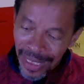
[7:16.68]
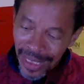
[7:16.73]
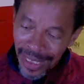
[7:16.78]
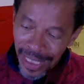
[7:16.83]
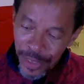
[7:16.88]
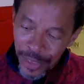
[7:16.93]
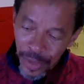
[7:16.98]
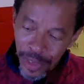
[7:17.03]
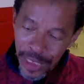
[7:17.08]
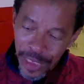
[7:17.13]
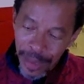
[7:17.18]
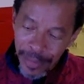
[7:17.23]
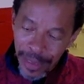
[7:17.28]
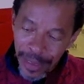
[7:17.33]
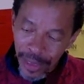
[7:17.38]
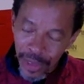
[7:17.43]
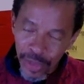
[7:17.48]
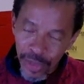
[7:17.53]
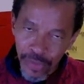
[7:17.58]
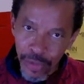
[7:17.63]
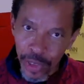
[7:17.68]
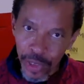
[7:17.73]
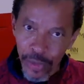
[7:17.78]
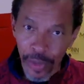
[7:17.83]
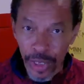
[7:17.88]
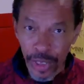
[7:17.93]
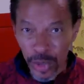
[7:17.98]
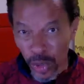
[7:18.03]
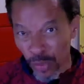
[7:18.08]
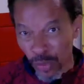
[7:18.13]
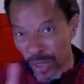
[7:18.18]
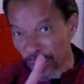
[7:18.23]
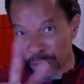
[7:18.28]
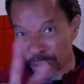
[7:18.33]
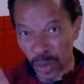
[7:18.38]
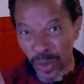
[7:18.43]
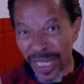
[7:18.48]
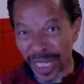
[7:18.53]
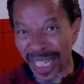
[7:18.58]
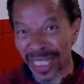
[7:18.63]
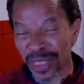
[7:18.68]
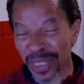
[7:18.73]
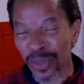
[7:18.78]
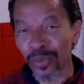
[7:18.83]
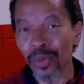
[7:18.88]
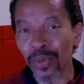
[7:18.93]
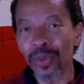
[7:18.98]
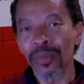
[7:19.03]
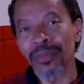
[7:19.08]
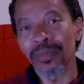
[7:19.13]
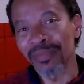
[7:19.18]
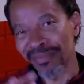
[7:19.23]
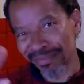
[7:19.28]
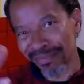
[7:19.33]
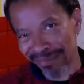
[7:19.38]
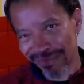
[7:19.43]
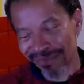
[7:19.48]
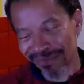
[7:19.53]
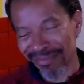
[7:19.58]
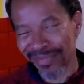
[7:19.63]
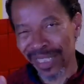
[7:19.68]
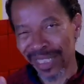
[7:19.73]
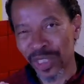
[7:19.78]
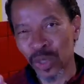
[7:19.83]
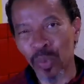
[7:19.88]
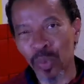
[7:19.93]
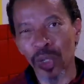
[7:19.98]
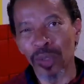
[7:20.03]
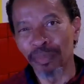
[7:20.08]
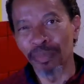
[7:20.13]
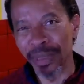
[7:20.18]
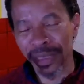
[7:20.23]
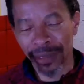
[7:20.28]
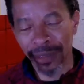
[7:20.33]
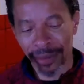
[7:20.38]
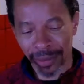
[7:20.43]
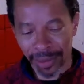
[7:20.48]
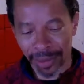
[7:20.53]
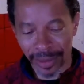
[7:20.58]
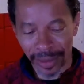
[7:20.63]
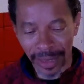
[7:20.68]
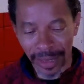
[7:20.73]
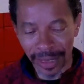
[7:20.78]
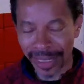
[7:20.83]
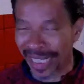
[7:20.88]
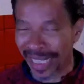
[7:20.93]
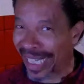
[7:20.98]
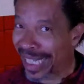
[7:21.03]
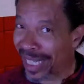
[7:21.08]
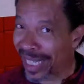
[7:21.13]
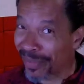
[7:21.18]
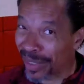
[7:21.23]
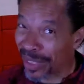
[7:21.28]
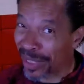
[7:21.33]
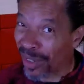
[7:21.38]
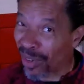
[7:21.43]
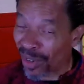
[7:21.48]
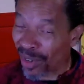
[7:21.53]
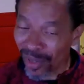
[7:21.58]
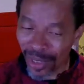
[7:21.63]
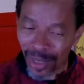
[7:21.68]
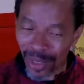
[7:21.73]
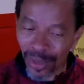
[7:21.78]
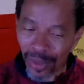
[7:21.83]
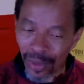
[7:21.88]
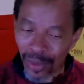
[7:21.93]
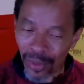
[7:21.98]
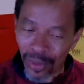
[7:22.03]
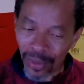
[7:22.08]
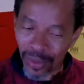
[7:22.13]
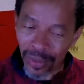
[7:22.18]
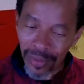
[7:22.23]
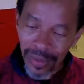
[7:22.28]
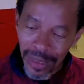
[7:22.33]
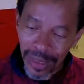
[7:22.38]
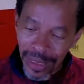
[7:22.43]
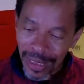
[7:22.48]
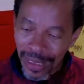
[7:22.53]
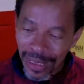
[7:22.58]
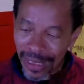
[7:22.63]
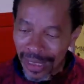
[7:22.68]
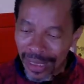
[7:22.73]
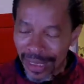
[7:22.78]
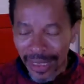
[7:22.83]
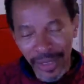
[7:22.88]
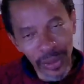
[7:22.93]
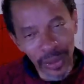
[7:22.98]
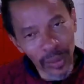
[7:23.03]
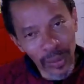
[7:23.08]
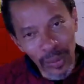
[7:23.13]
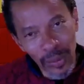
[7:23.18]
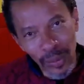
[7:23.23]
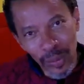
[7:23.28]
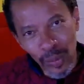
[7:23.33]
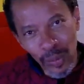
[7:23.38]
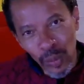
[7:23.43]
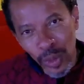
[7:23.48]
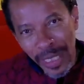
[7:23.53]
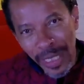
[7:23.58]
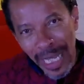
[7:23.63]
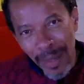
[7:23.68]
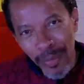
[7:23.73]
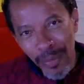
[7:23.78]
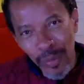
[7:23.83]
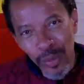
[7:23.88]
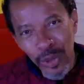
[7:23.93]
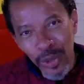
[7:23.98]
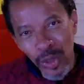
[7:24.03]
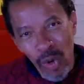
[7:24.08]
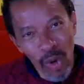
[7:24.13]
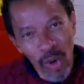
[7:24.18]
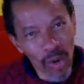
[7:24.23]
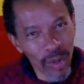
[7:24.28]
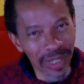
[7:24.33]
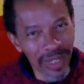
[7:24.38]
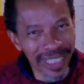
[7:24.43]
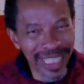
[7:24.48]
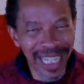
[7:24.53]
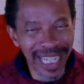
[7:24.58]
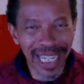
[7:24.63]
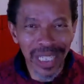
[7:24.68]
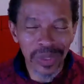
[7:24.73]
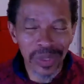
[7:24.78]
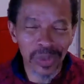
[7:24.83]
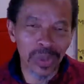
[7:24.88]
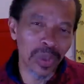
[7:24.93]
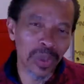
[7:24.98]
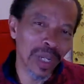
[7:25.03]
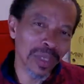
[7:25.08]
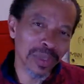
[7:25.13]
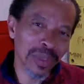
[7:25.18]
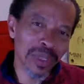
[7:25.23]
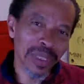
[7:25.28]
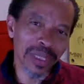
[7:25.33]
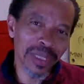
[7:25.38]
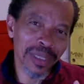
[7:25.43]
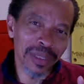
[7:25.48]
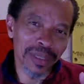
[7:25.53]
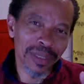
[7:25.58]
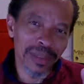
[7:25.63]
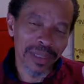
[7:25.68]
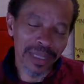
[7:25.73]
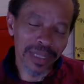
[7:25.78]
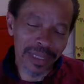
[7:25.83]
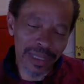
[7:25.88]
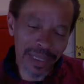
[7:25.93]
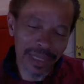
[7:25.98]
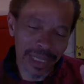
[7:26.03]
And you keep that in your refrigerator. So if you have 2 guys in a room, that's 12 beers. Can't have any hard alcohol. So what happened was all the guys would go out to the